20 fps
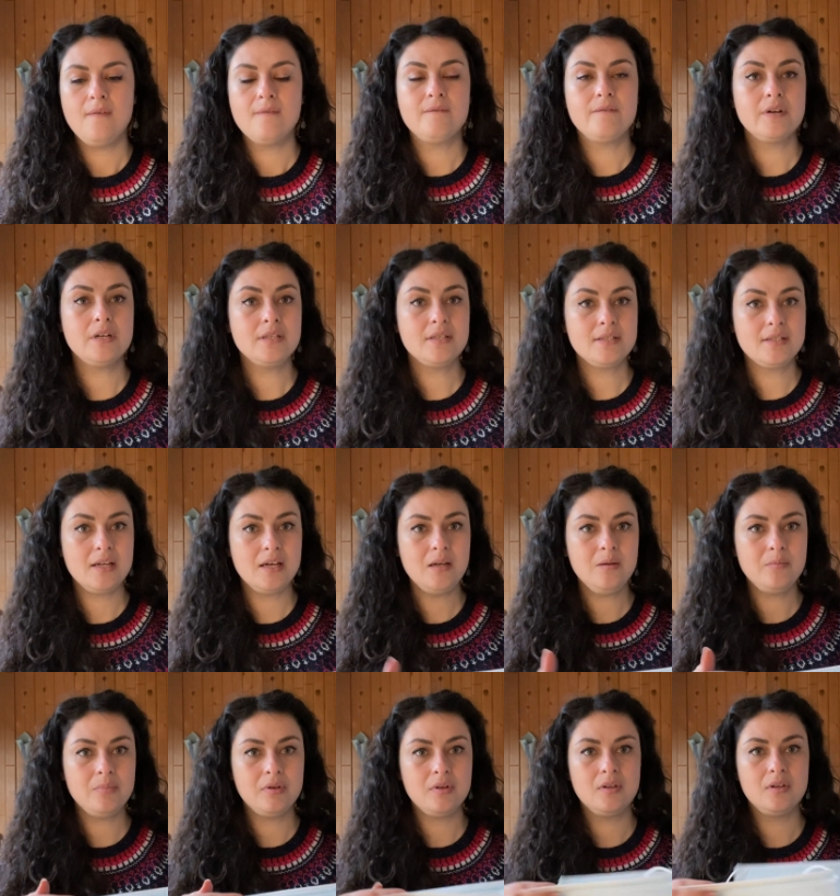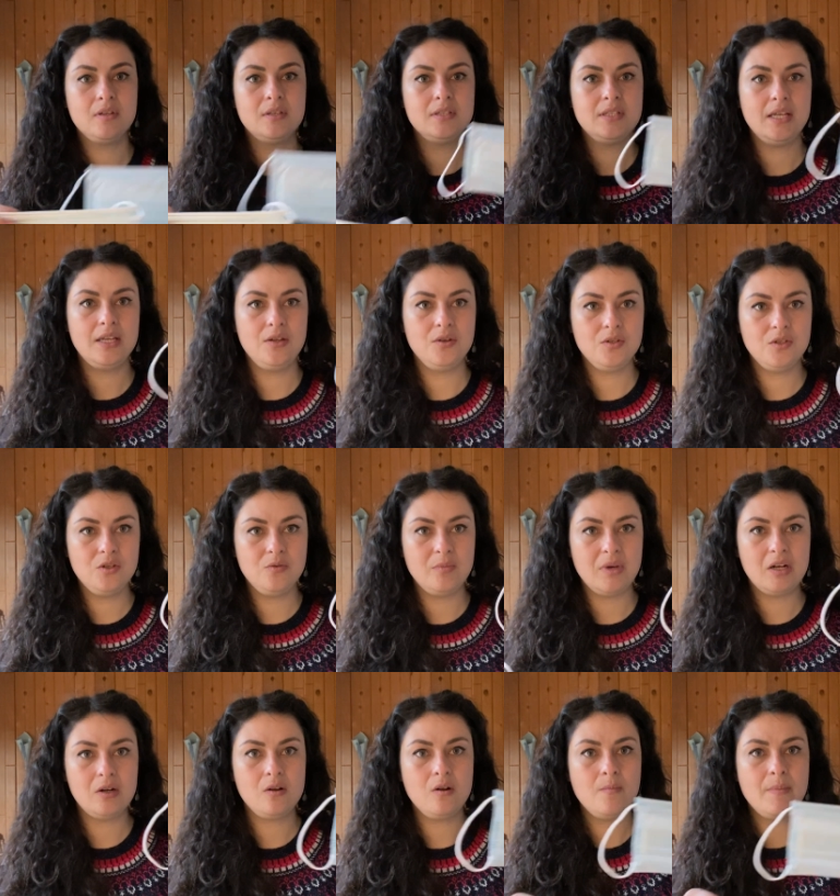first step, take your 2
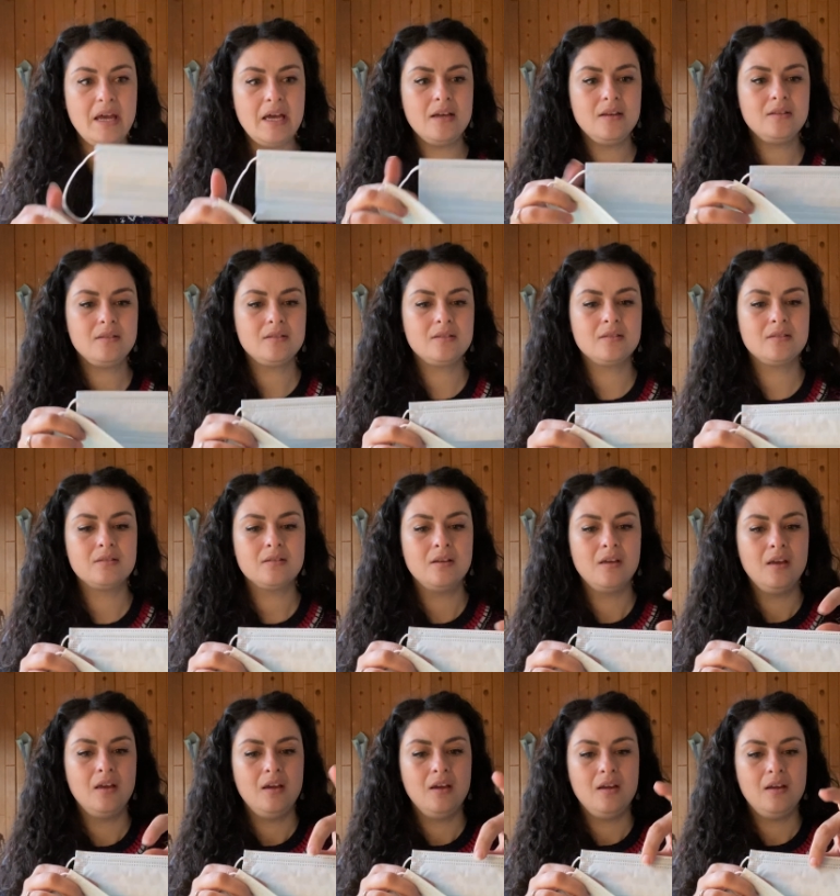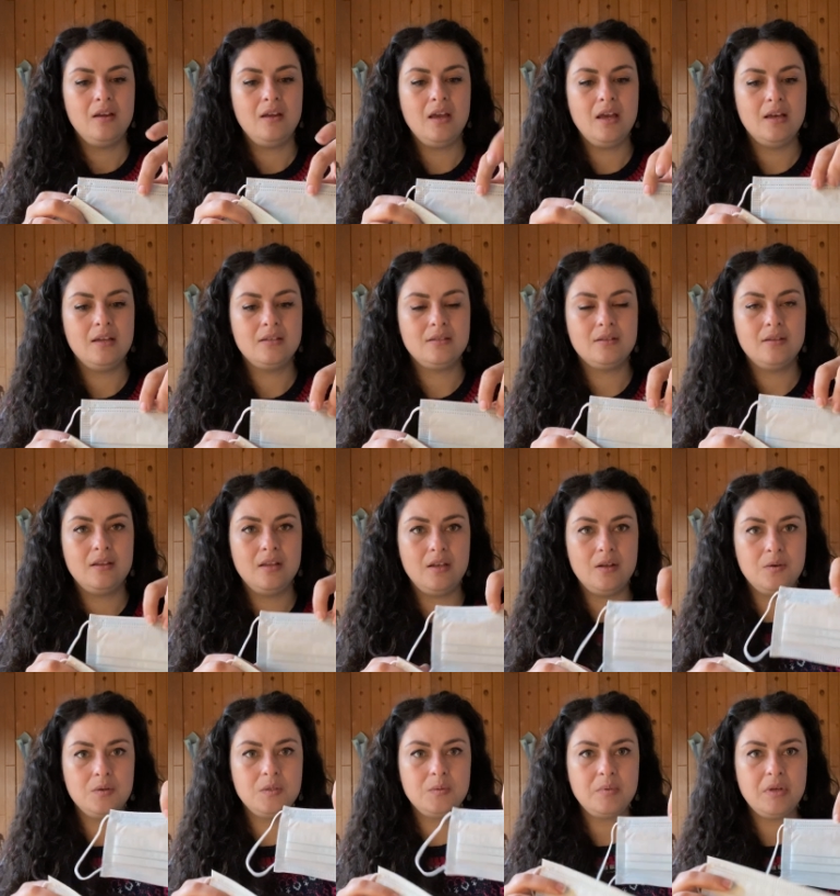medical masks, get the
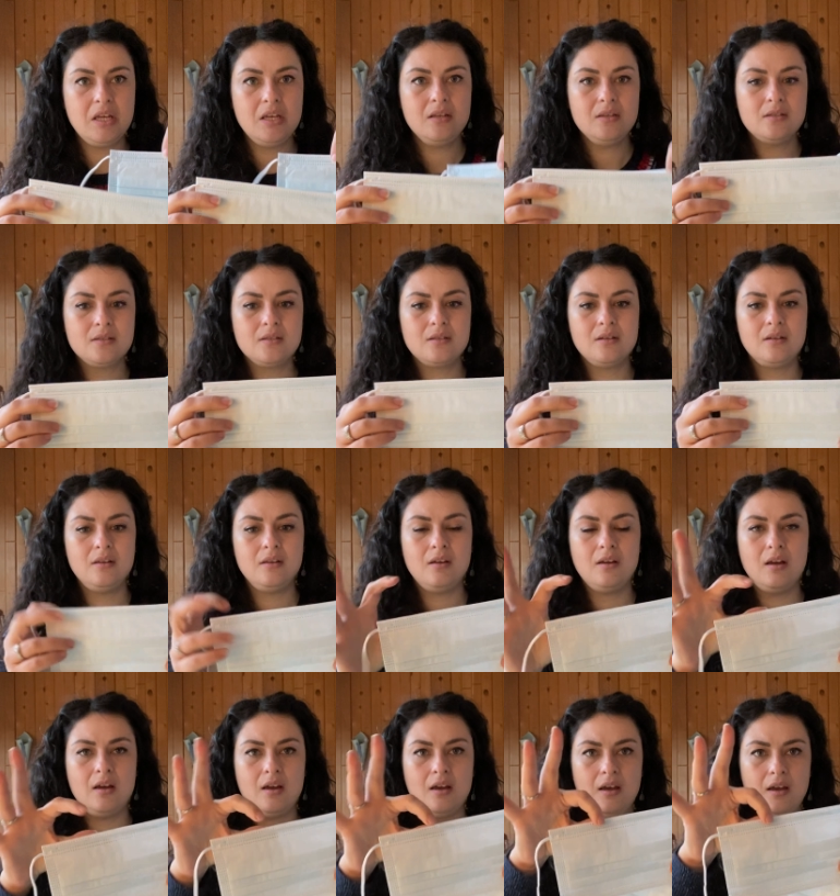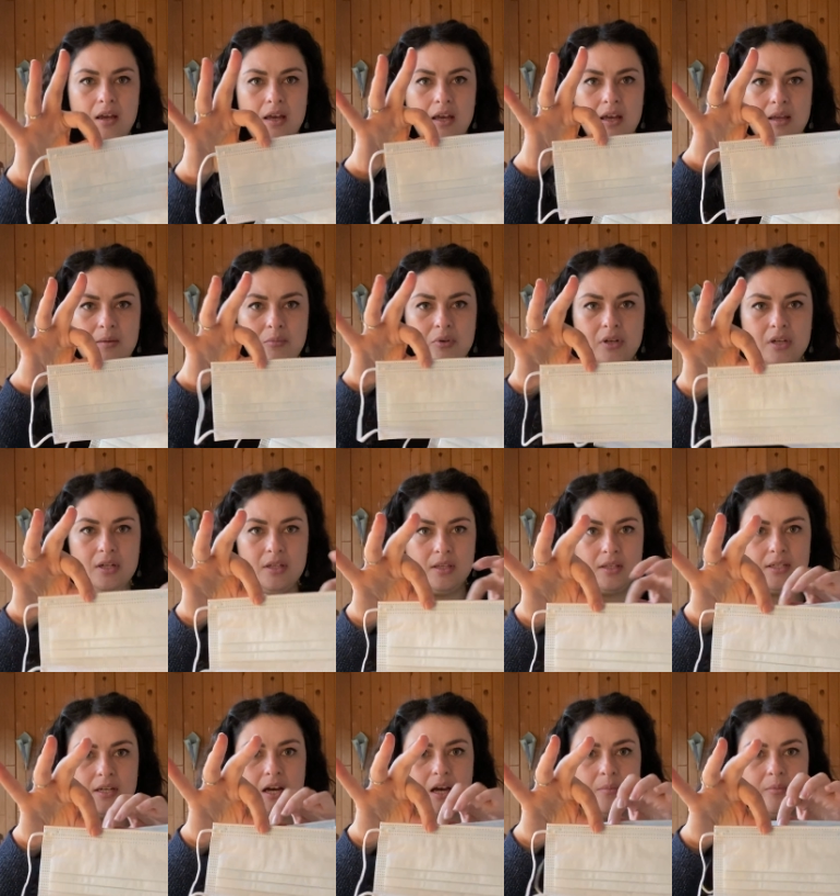nose piece, and put it at
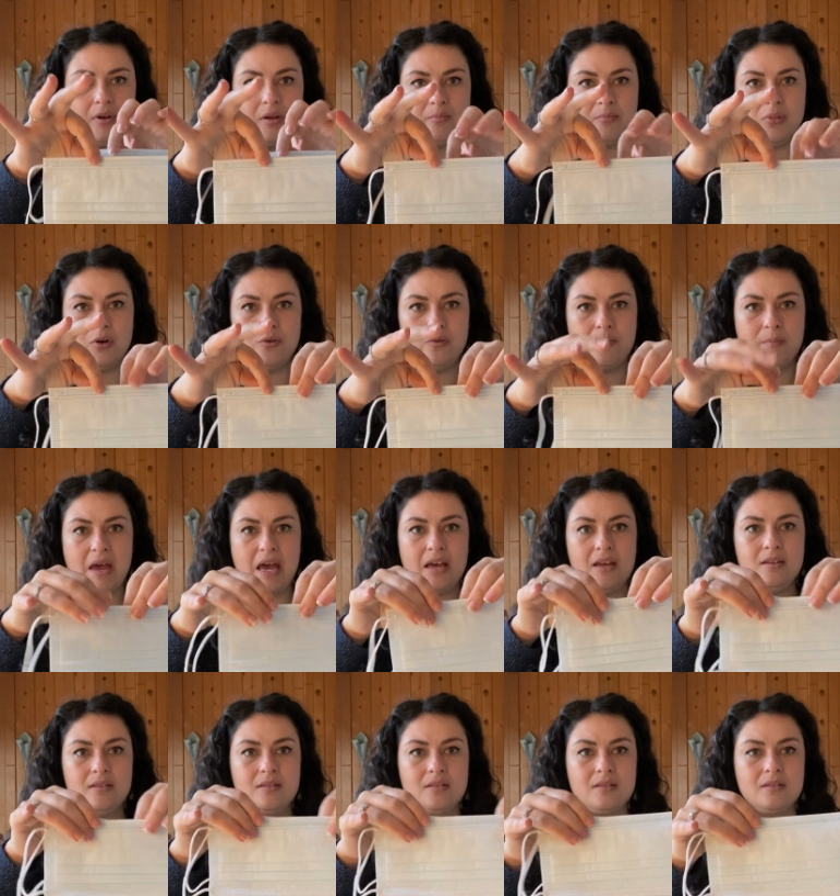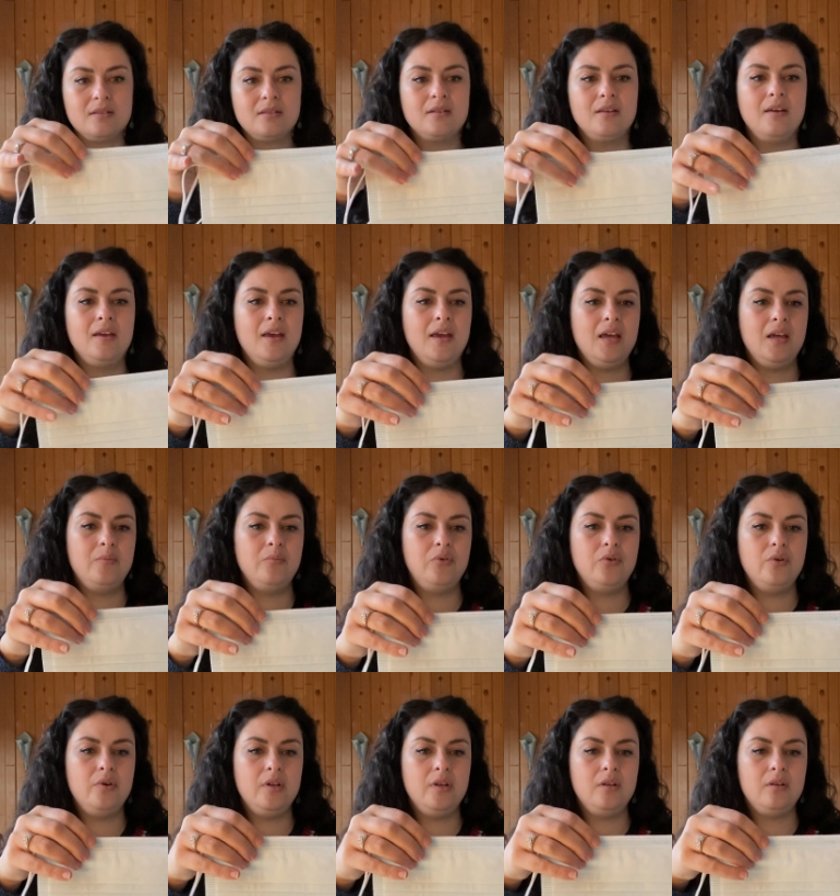the top on both masks, and
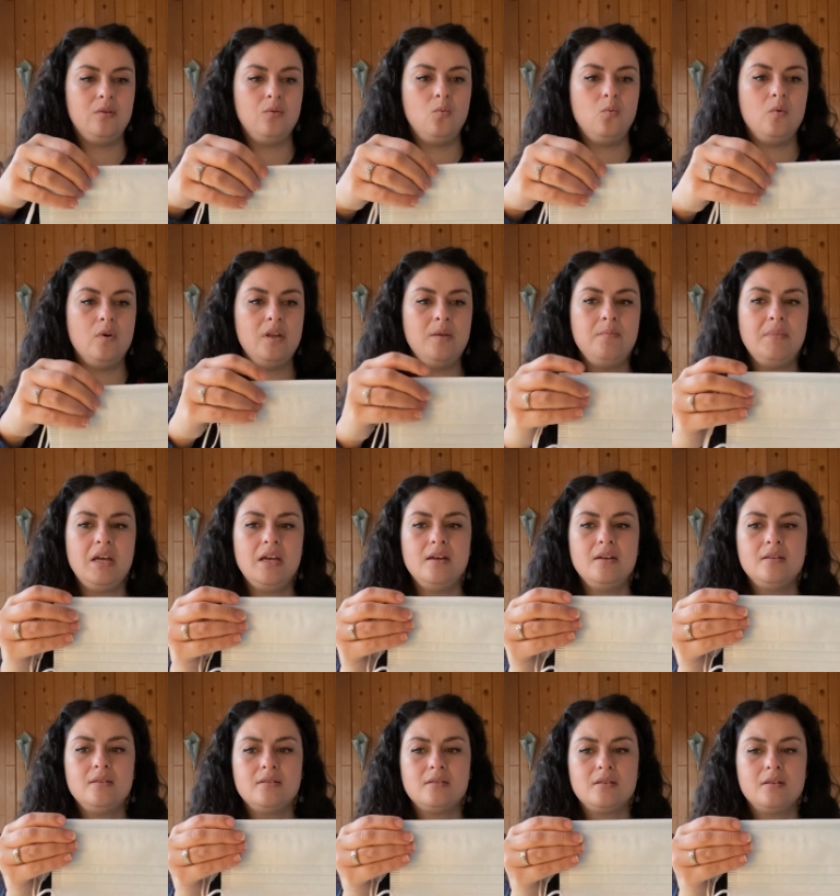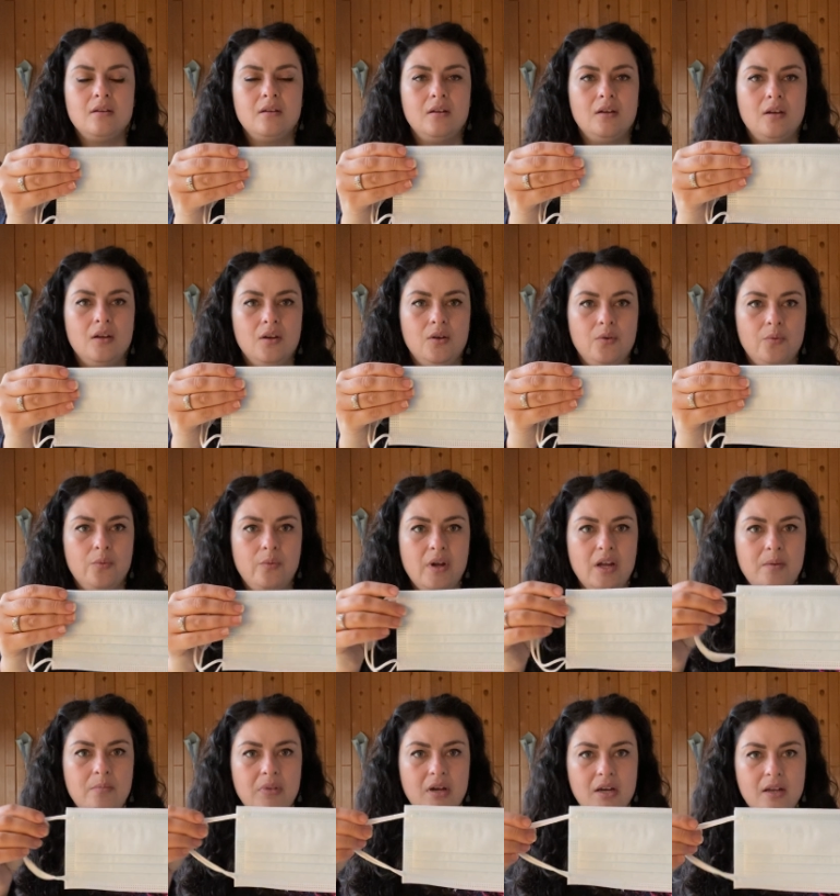put one mask
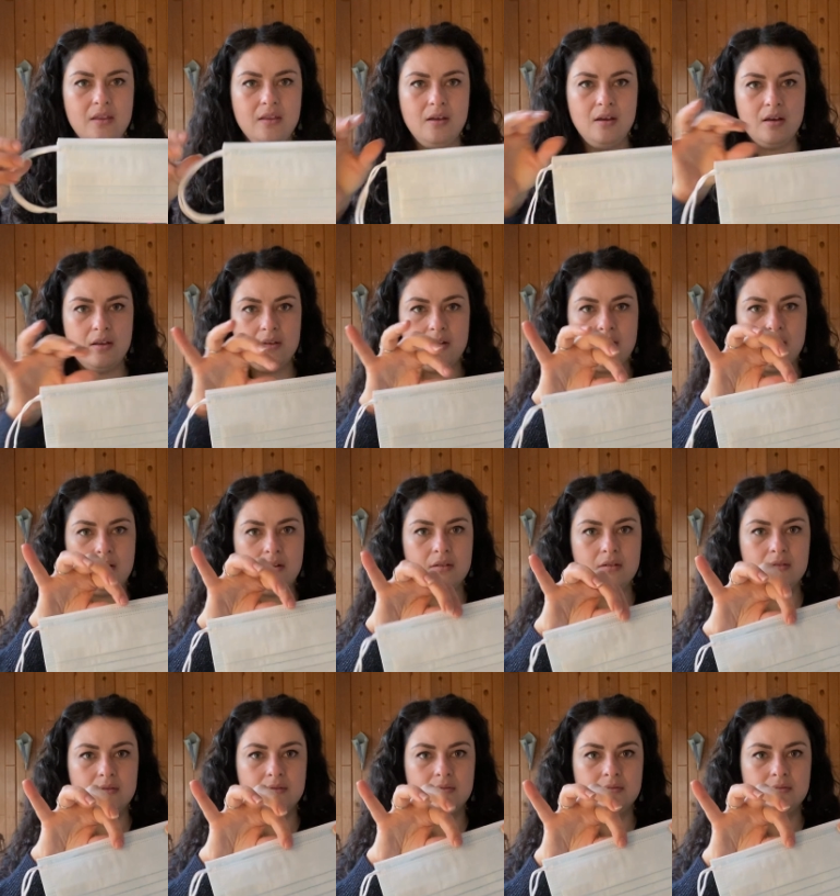right behind the other,